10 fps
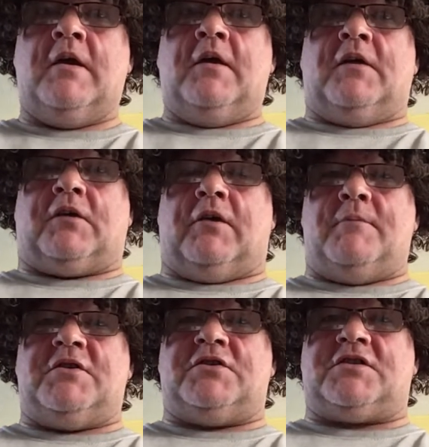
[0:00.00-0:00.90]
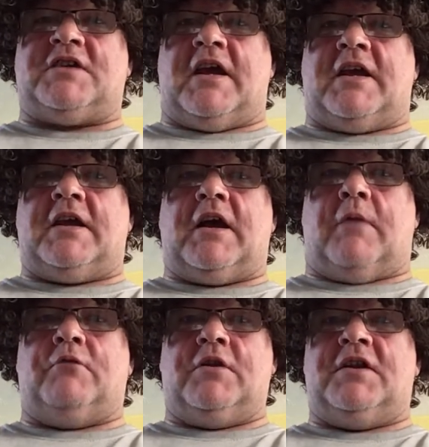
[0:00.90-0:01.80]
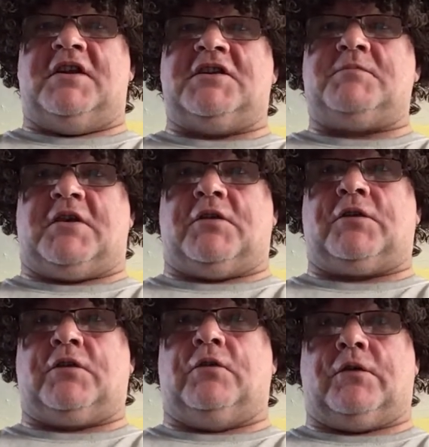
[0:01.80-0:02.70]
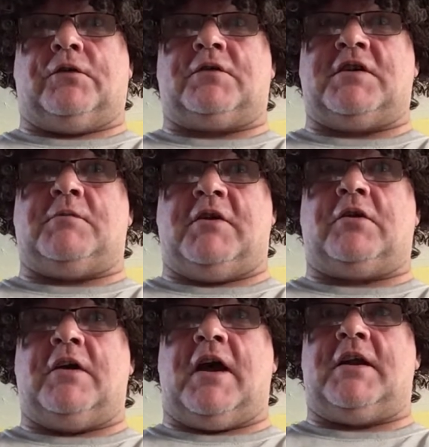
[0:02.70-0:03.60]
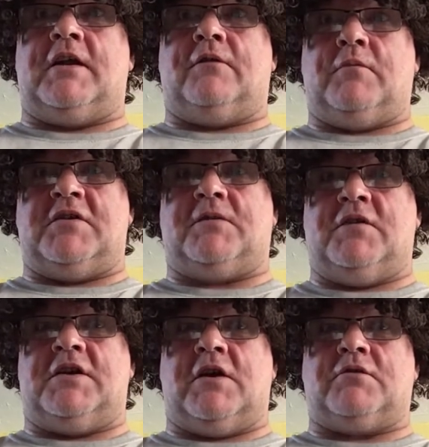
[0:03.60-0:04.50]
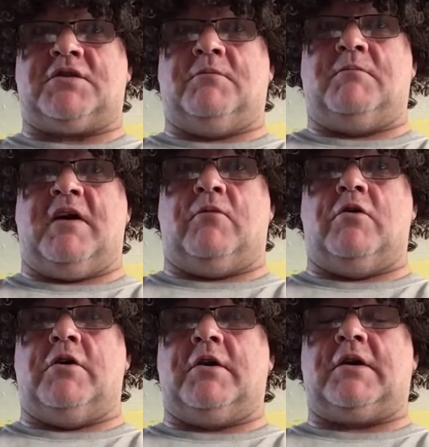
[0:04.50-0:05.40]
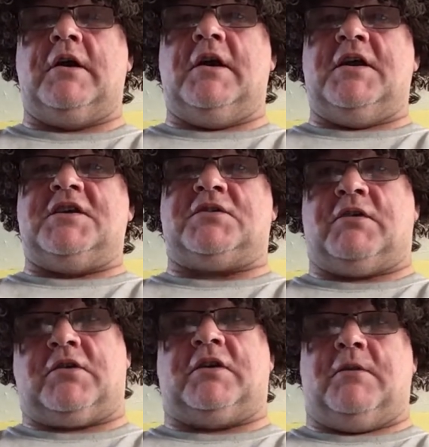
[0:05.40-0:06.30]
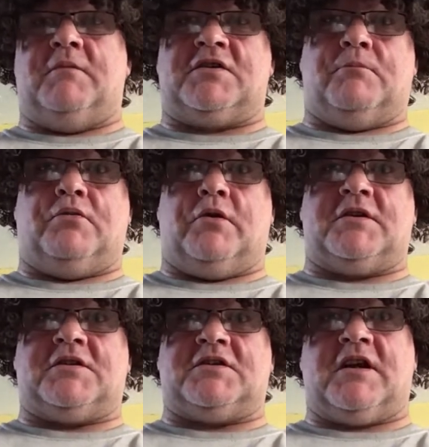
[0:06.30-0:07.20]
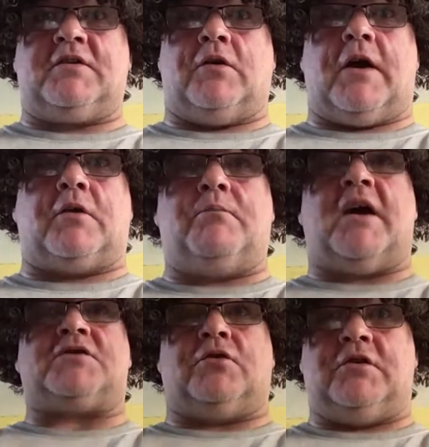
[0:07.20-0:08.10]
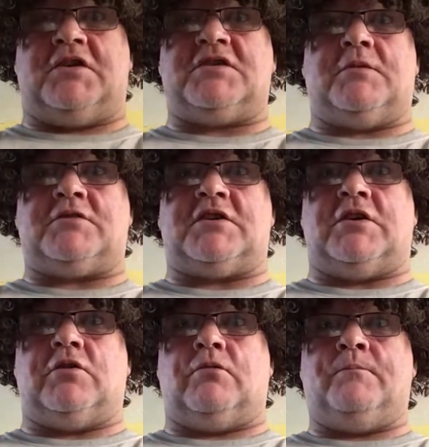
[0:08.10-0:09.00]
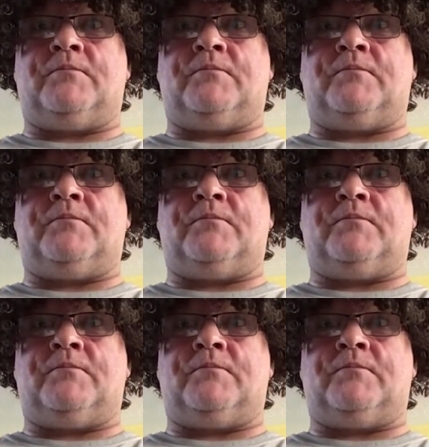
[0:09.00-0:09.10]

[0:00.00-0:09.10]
So let me just say, I'm running this because Thor thought it'd be a good idea for me to video some of my work so he could give me some pointers, and I thought I could pass on these tips to you.